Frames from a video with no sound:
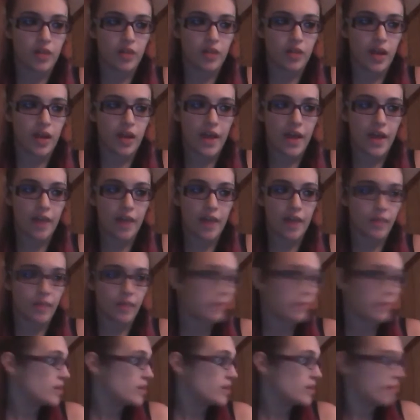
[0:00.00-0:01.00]
I had
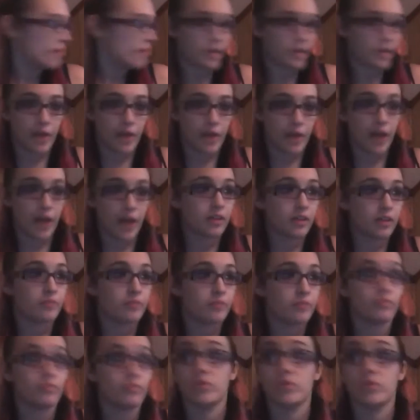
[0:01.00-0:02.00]
my pig backpack.
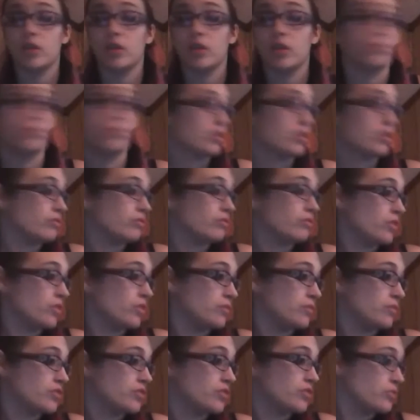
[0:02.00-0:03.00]
I'm looking for,
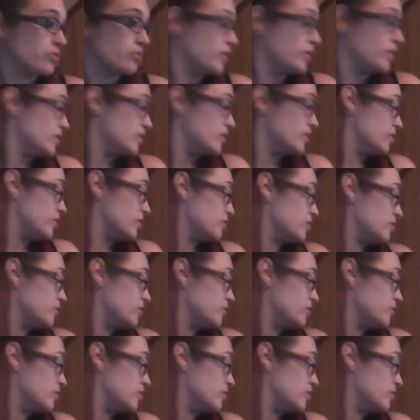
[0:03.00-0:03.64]
I'm not sure where it is, I think it's